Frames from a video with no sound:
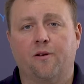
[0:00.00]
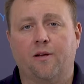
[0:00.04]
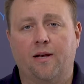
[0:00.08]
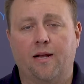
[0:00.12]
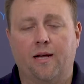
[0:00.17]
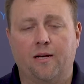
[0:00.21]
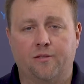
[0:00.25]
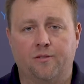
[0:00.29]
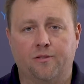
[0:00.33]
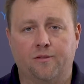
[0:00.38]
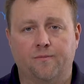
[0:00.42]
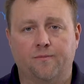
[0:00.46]

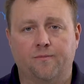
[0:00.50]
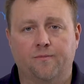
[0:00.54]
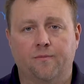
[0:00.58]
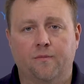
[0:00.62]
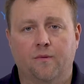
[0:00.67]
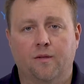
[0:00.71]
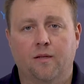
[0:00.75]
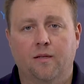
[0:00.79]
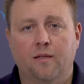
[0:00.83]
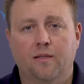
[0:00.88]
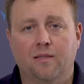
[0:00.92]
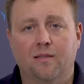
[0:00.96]
connection.
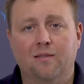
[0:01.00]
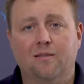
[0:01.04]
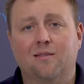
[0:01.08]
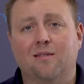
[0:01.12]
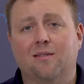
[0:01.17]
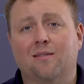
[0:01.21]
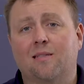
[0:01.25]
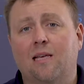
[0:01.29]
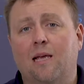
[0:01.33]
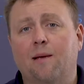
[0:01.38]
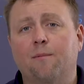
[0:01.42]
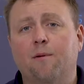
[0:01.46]
This is
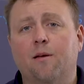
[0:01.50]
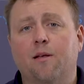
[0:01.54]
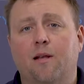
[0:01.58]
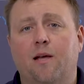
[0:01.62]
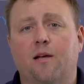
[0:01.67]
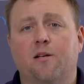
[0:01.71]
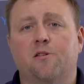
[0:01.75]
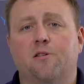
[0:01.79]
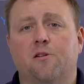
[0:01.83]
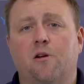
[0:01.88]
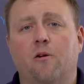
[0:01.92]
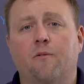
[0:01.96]
the same
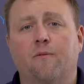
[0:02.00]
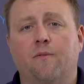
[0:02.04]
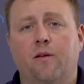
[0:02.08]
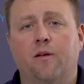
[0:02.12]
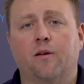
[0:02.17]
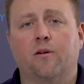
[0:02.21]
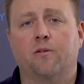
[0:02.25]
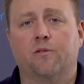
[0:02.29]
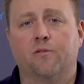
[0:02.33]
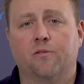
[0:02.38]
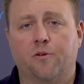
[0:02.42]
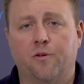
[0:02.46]
connection our
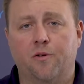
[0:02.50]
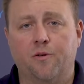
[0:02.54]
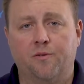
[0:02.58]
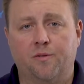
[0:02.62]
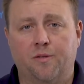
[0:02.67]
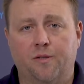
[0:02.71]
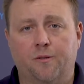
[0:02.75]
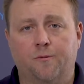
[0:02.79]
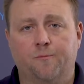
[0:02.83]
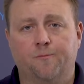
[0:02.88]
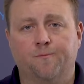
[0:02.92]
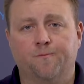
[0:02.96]
vehicles are
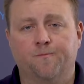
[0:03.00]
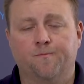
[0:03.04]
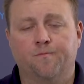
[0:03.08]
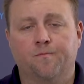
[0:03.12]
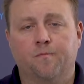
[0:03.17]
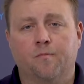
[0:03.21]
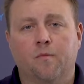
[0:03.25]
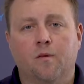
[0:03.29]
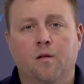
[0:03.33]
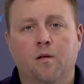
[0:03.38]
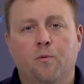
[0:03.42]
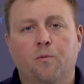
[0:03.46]
using.
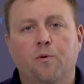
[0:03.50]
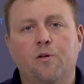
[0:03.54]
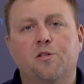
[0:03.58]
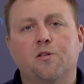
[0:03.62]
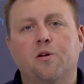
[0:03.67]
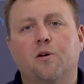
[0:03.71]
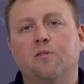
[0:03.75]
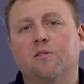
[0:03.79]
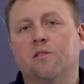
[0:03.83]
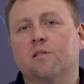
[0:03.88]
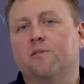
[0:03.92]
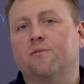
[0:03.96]
We
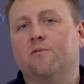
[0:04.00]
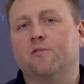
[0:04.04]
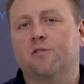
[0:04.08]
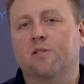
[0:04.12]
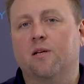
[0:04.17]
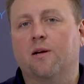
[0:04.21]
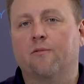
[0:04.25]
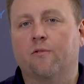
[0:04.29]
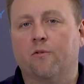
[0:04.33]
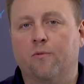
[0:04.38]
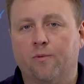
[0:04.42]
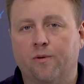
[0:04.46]
chose this for
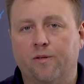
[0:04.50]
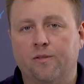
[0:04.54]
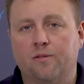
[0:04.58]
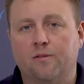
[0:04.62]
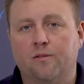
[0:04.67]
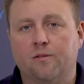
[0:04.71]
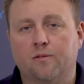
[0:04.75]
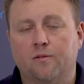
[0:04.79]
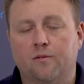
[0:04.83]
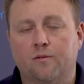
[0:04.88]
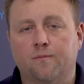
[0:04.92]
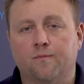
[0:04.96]
several
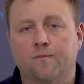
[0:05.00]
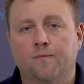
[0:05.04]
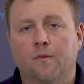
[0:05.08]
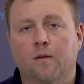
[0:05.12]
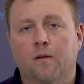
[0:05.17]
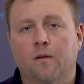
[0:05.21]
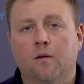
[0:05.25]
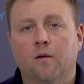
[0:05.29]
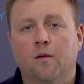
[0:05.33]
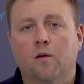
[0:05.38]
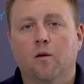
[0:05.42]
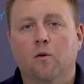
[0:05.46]
reasons.
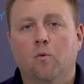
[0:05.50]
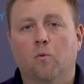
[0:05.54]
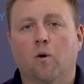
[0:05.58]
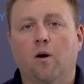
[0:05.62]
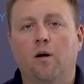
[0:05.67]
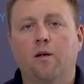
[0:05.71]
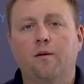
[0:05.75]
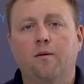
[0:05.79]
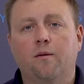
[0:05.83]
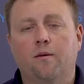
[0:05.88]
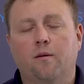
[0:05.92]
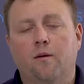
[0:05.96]

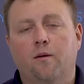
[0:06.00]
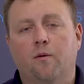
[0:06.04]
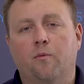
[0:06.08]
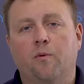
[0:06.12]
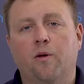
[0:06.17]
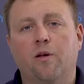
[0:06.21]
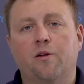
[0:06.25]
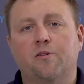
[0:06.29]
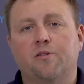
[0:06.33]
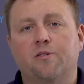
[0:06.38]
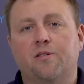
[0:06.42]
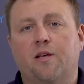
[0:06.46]
One,
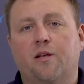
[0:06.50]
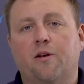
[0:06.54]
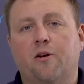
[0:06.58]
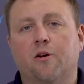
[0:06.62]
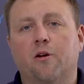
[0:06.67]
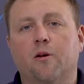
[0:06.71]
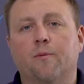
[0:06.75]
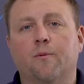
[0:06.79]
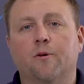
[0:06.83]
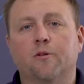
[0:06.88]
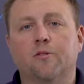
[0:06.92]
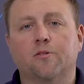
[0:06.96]
we understand our
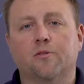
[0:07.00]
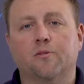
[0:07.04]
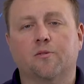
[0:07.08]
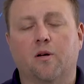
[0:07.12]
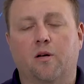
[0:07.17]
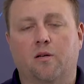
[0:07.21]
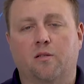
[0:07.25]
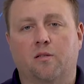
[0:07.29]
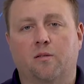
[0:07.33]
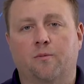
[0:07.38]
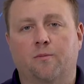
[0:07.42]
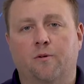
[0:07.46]
commercial
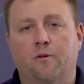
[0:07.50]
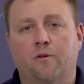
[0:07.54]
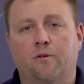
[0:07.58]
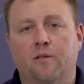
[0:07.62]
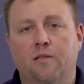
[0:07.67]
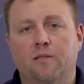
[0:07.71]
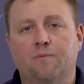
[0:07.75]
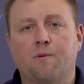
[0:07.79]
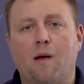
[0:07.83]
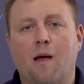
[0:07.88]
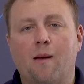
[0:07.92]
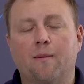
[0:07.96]
customer
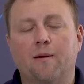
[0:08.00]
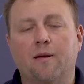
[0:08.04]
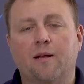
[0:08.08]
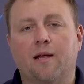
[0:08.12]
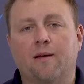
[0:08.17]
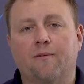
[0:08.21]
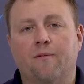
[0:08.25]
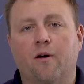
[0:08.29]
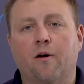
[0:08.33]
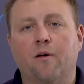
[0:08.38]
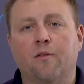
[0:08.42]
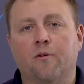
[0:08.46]
is probably going to
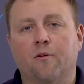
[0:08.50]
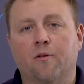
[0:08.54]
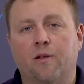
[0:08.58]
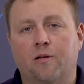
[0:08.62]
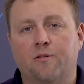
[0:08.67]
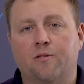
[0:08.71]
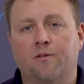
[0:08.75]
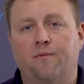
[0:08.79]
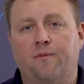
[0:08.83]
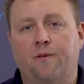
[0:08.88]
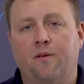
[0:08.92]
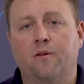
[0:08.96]
have other
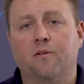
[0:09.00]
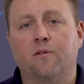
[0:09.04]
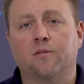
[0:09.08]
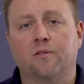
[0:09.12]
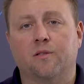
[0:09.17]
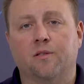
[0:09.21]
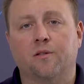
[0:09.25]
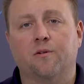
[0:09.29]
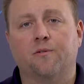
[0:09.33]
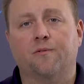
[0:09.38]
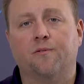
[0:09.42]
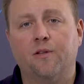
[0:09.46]
electric vehicles
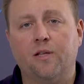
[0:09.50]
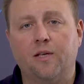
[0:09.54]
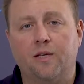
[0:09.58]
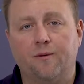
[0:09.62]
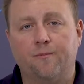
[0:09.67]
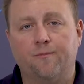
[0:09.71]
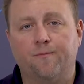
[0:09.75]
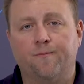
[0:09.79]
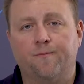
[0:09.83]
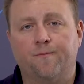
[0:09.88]
in their fleet.